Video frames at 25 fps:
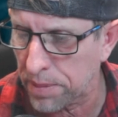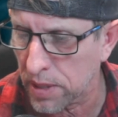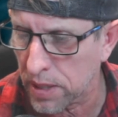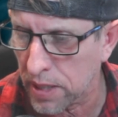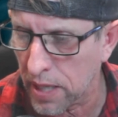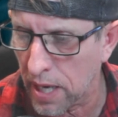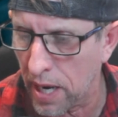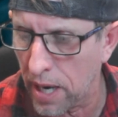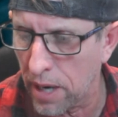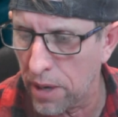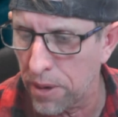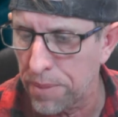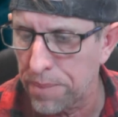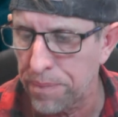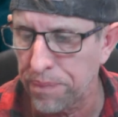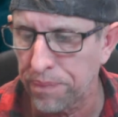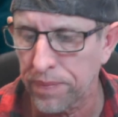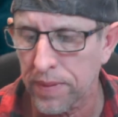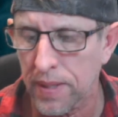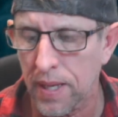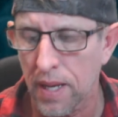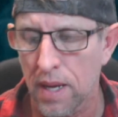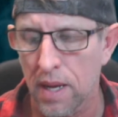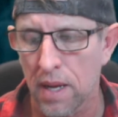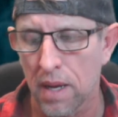and go.
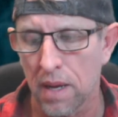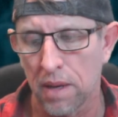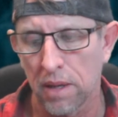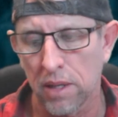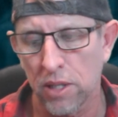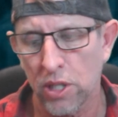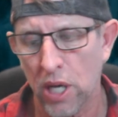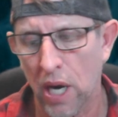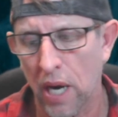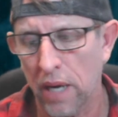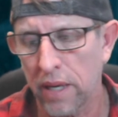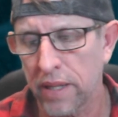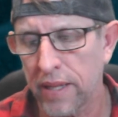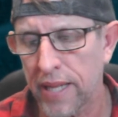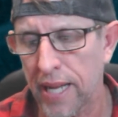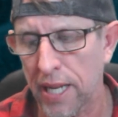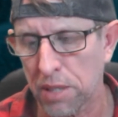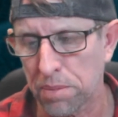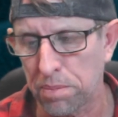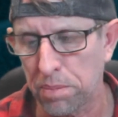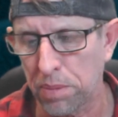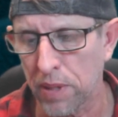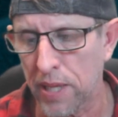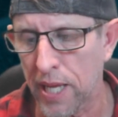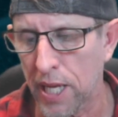Jody,
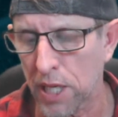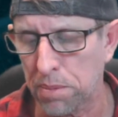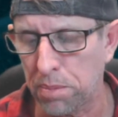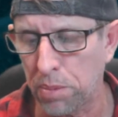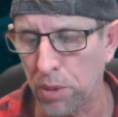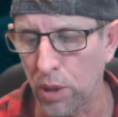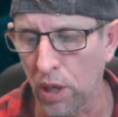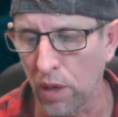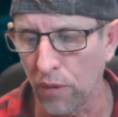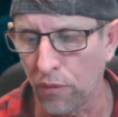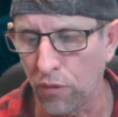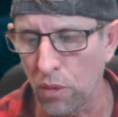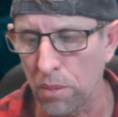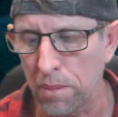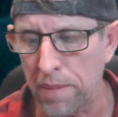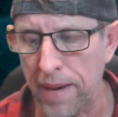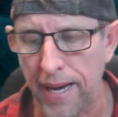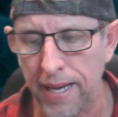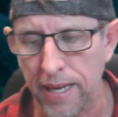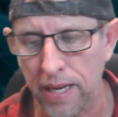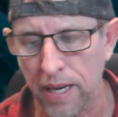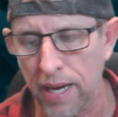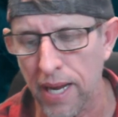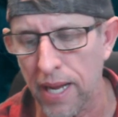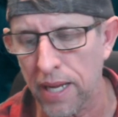that's beautiful,
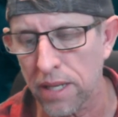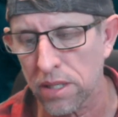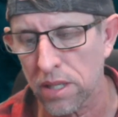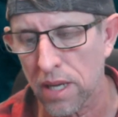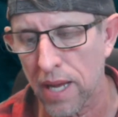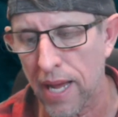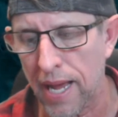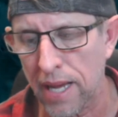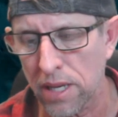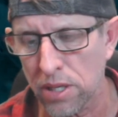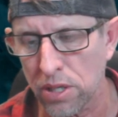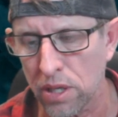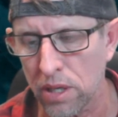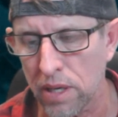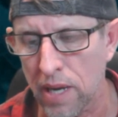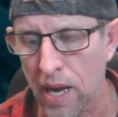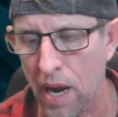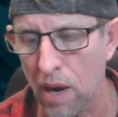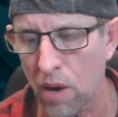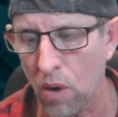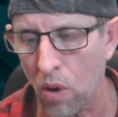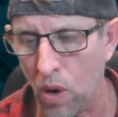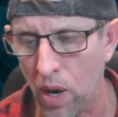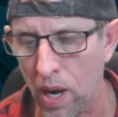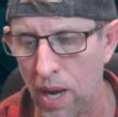mate. And as you
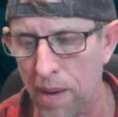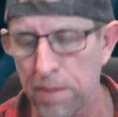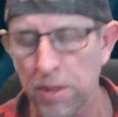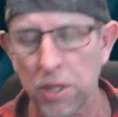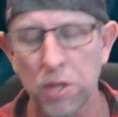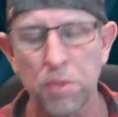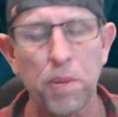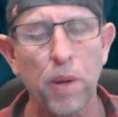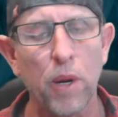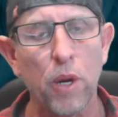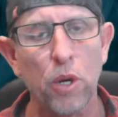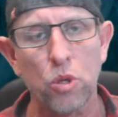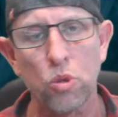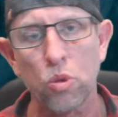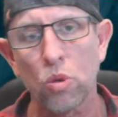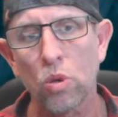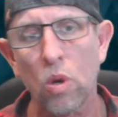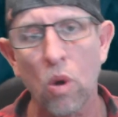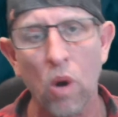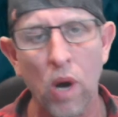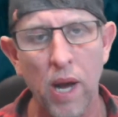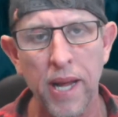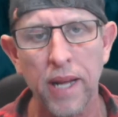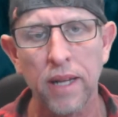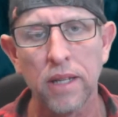know, I am a spiritual
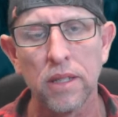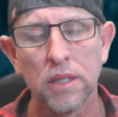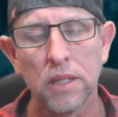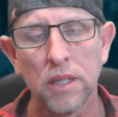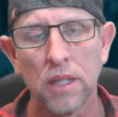guy.